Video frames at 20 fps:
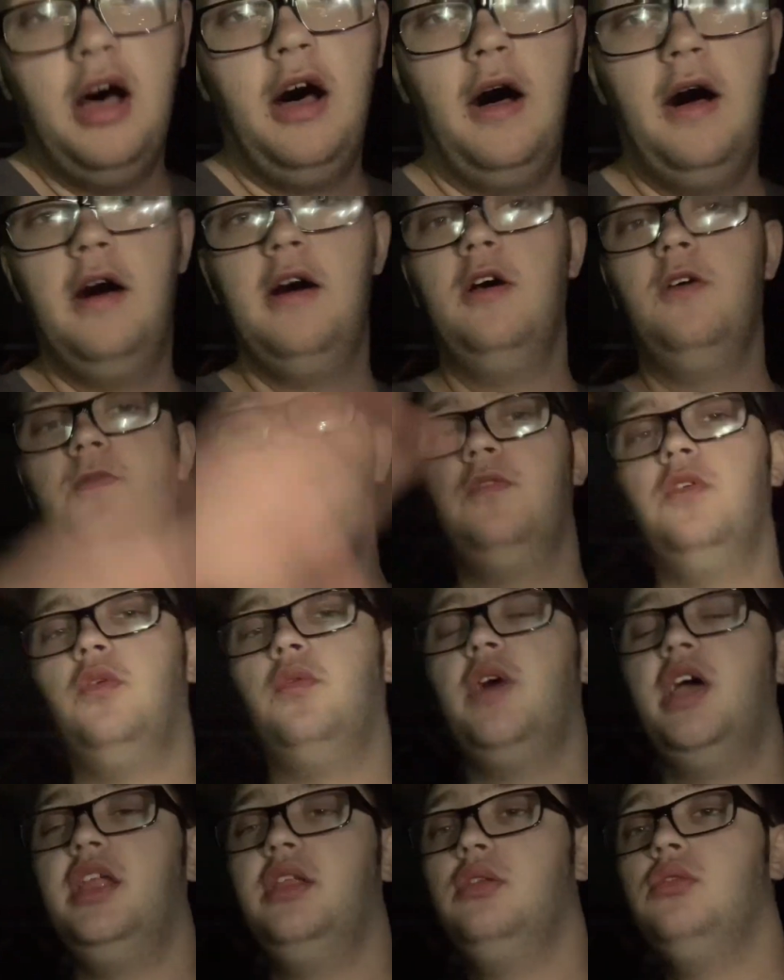of the
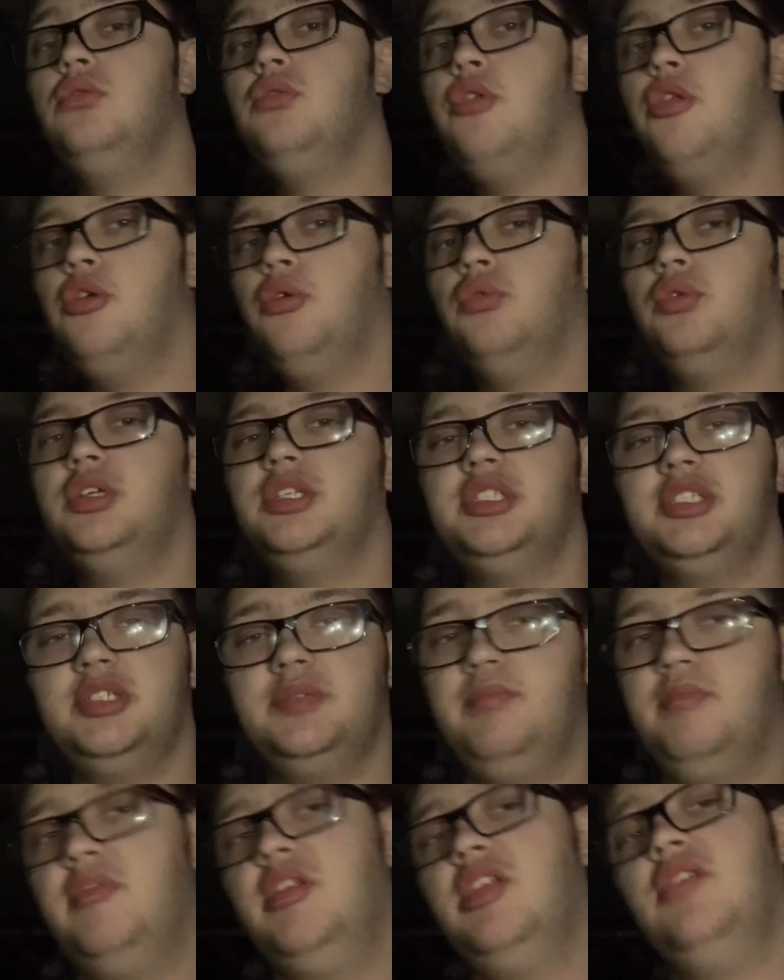like newest
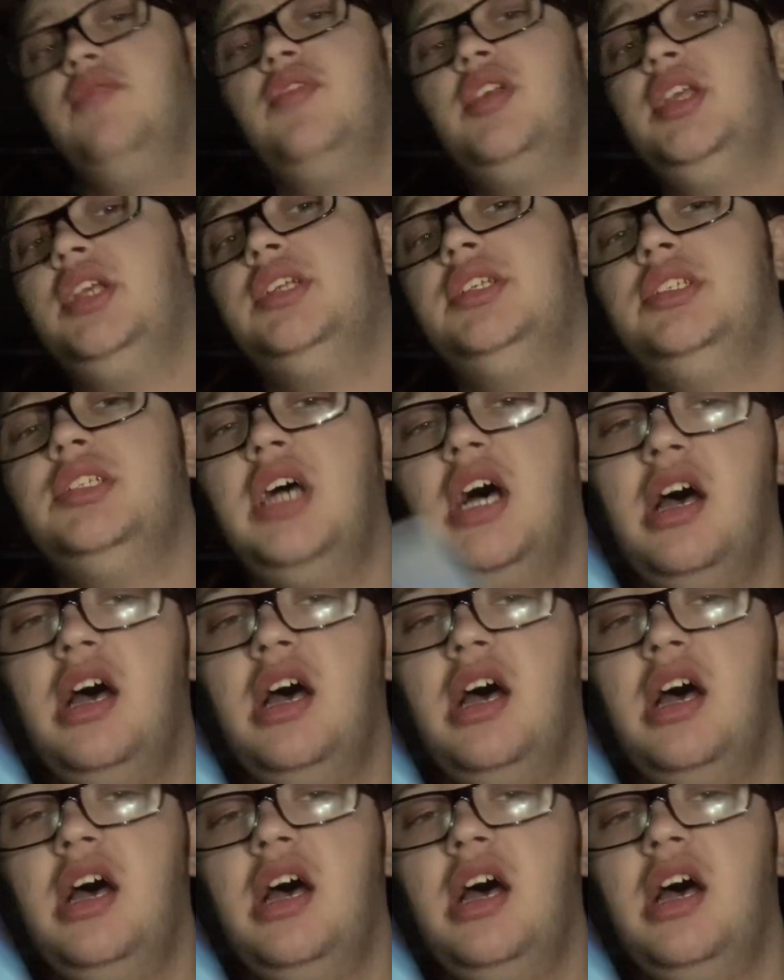movies,